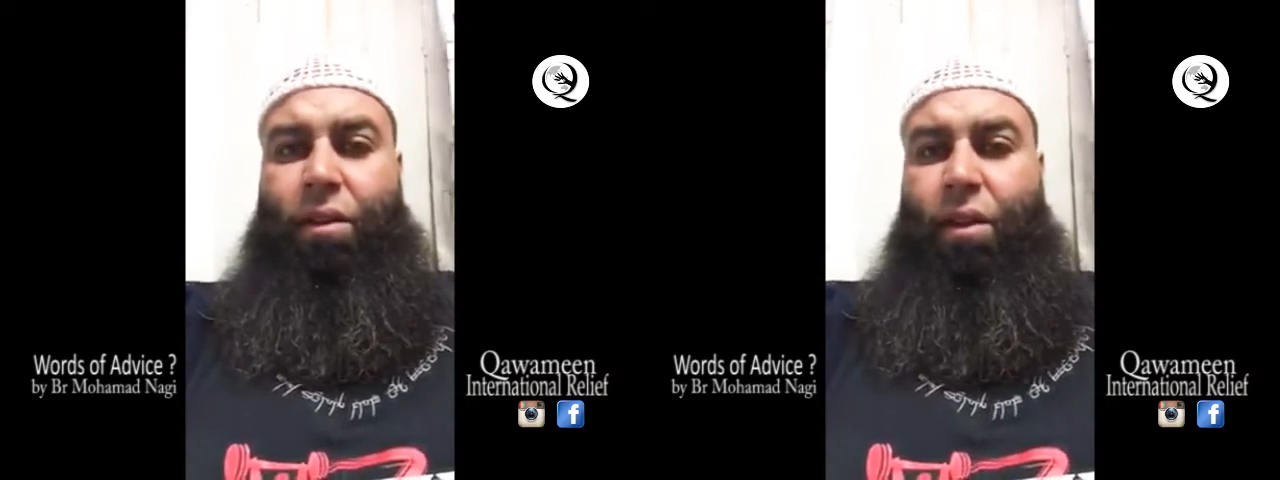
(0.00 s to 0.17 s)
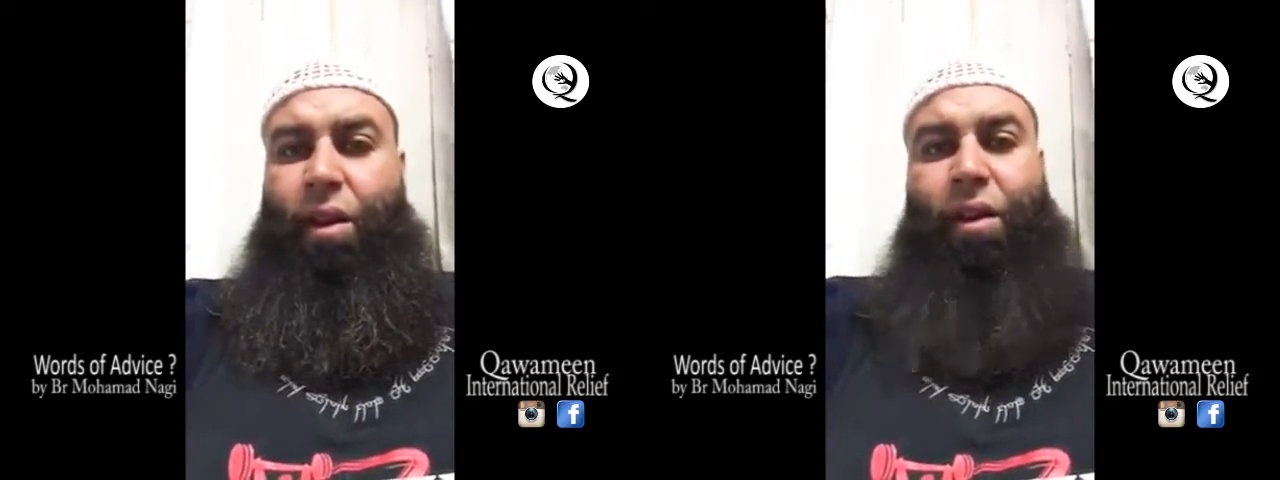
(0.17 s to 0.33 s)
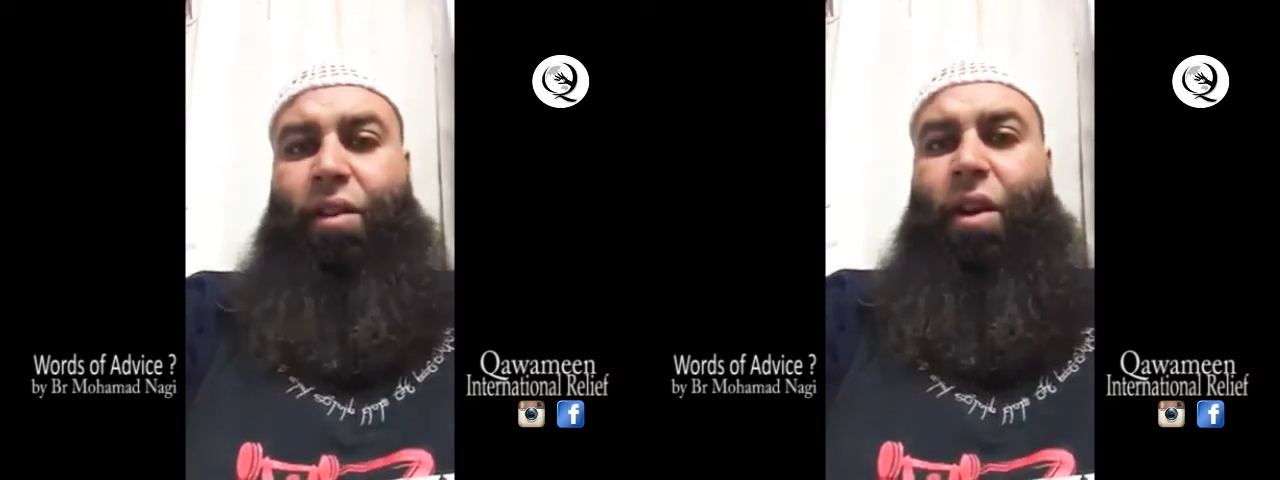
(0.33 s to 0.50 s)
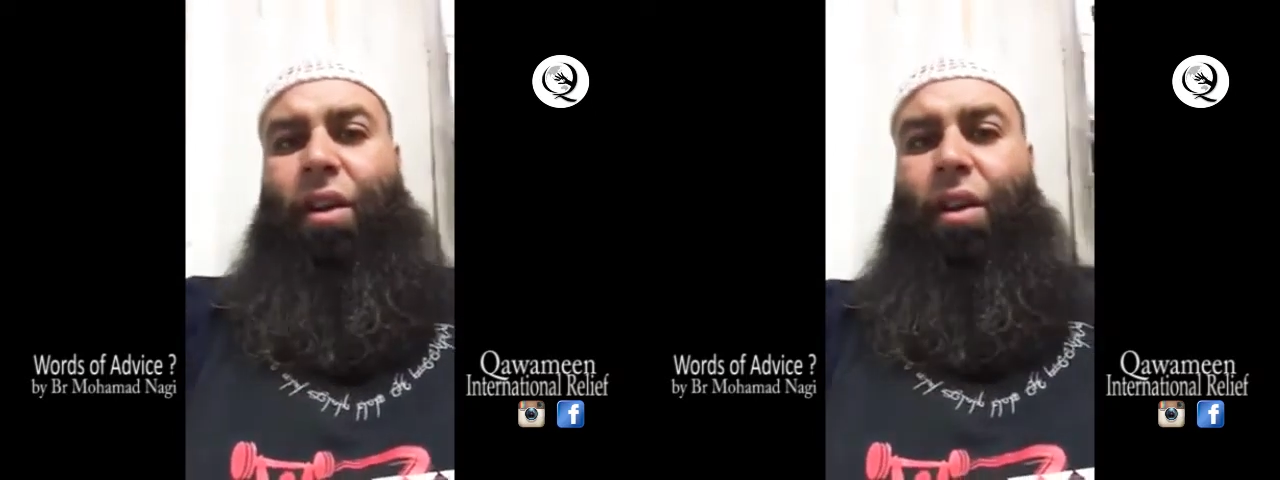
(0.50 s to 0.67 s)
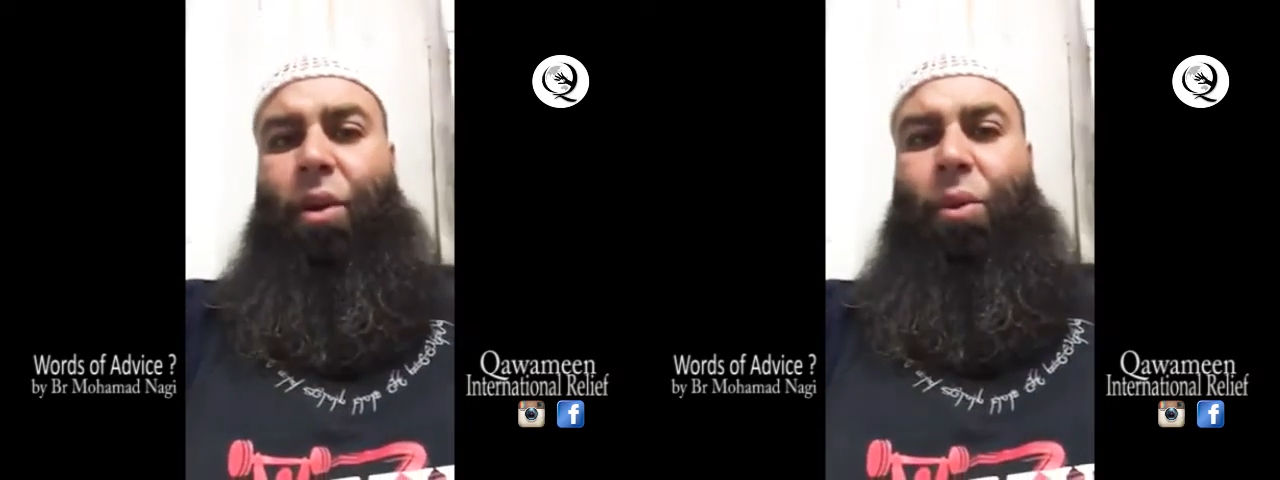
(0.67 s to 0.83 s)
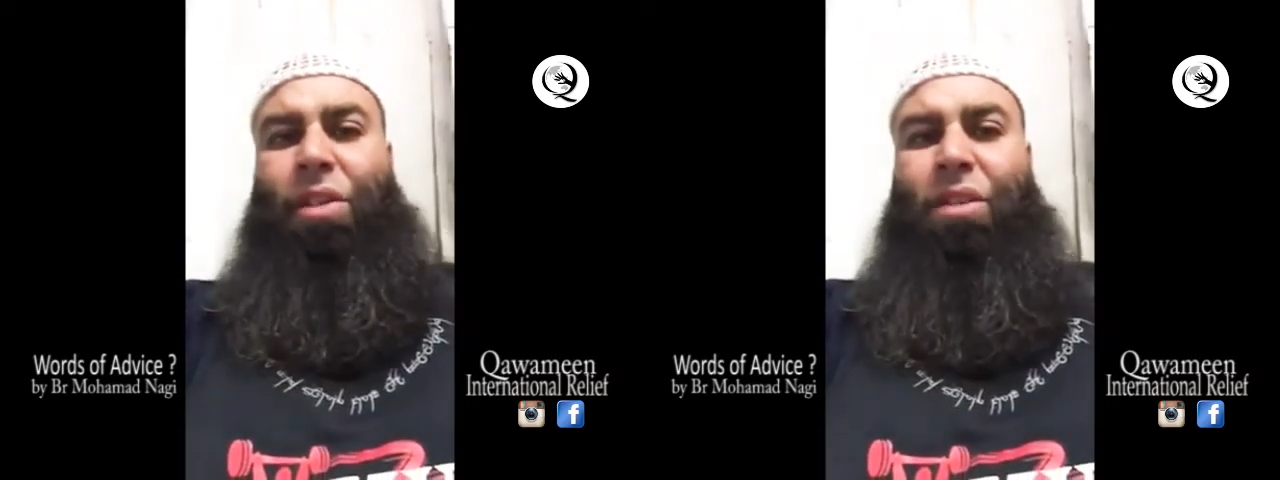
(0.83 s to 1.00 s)
He goes, I don't
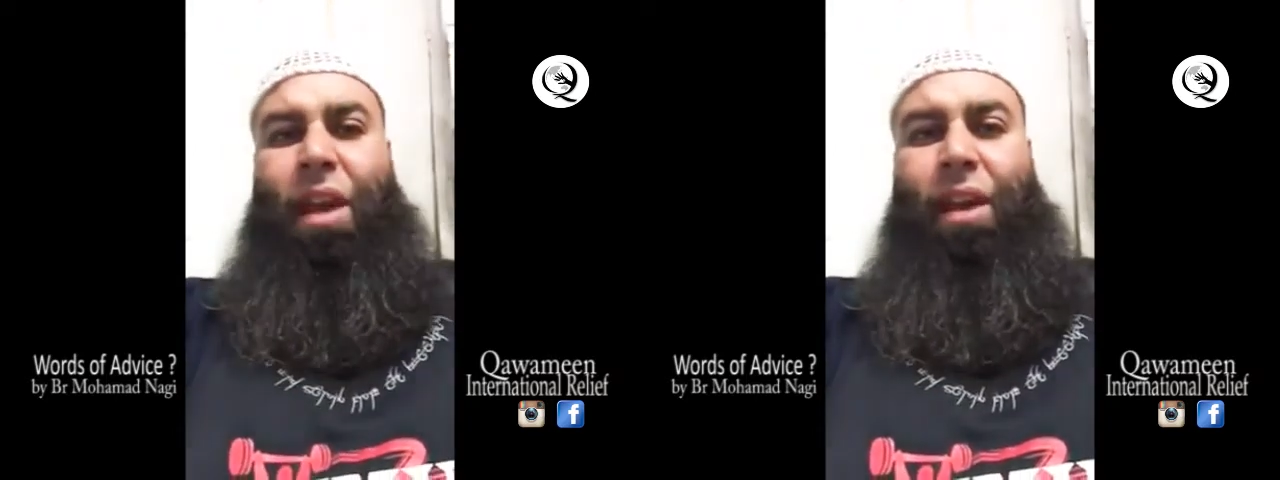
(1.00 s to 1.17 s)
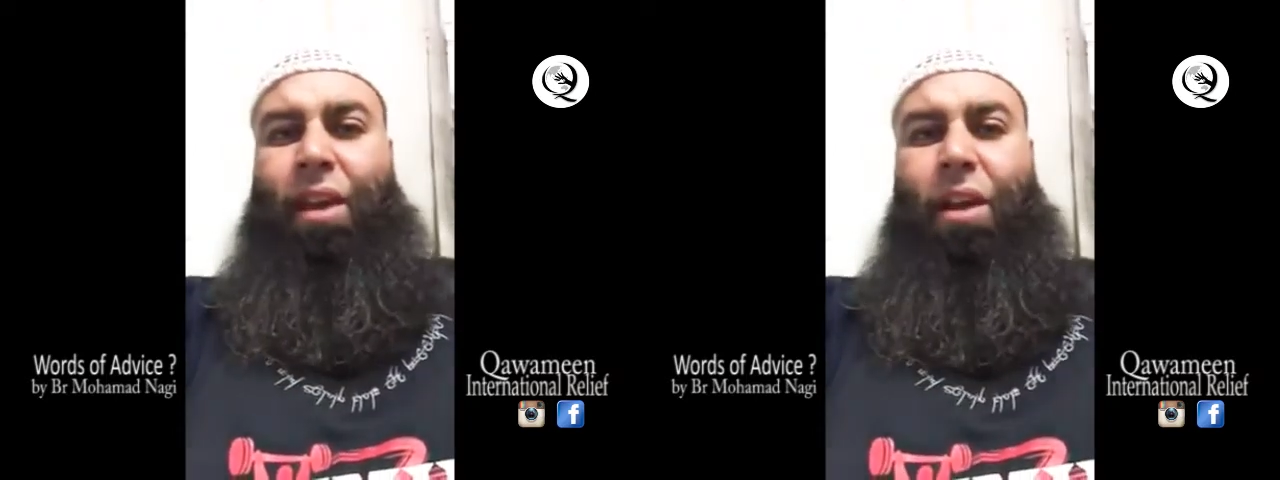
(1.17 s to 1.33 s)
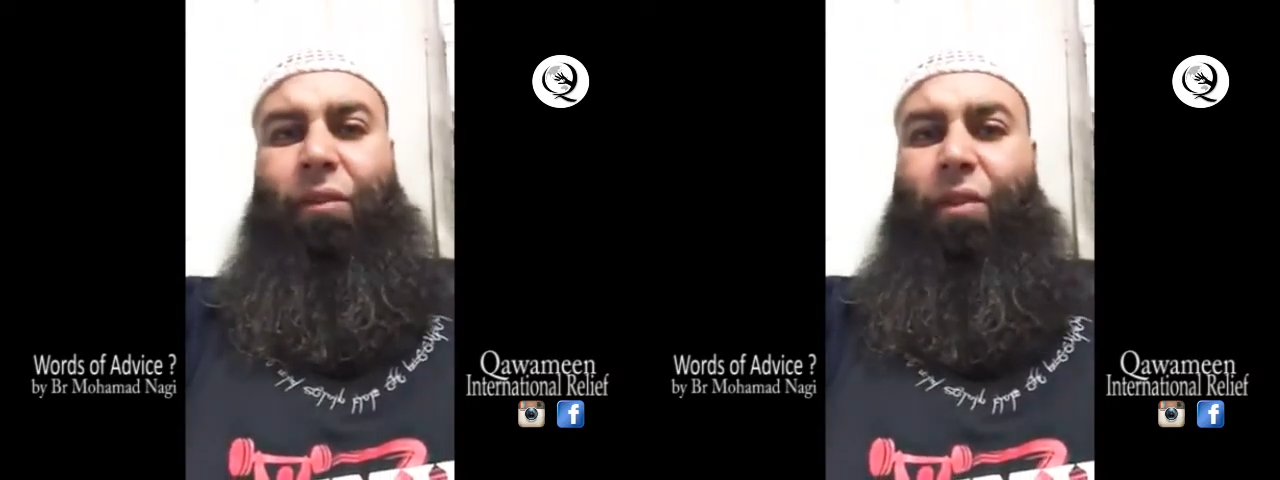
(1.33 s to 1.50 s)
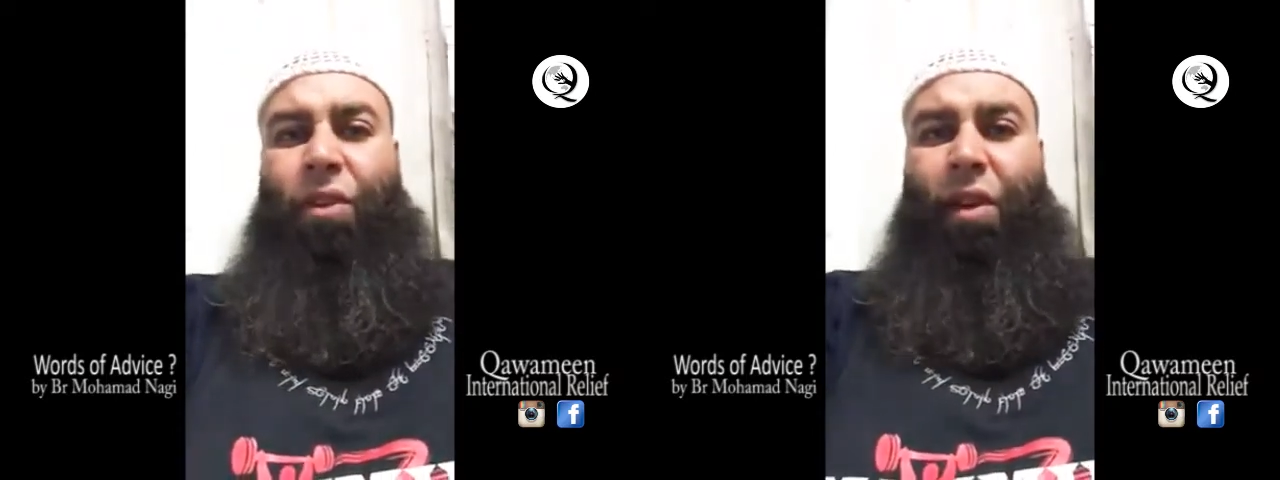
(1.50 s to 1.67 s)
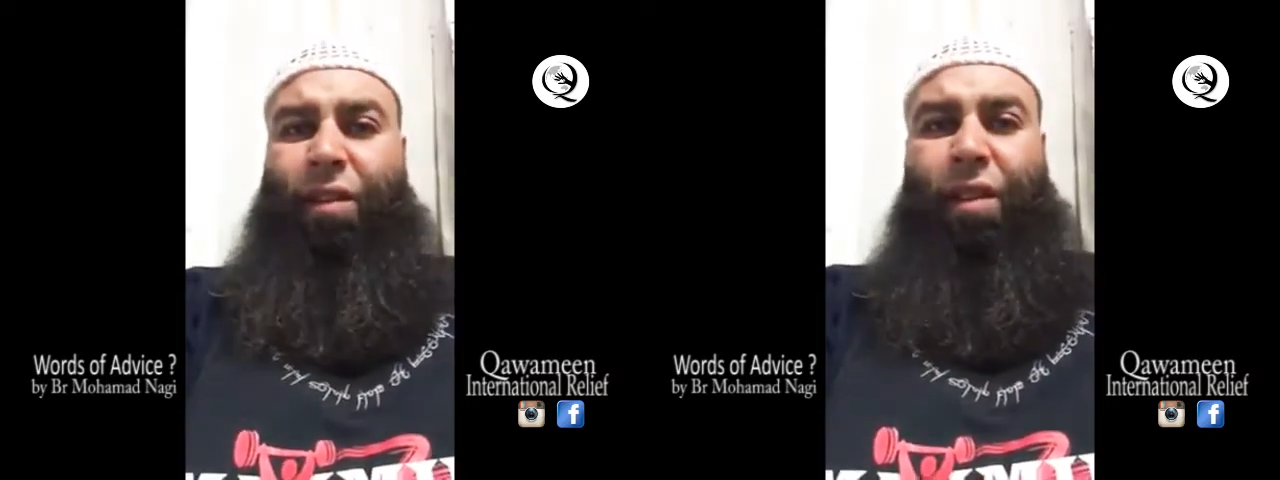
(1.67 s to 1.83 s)
know, we used to hang out every night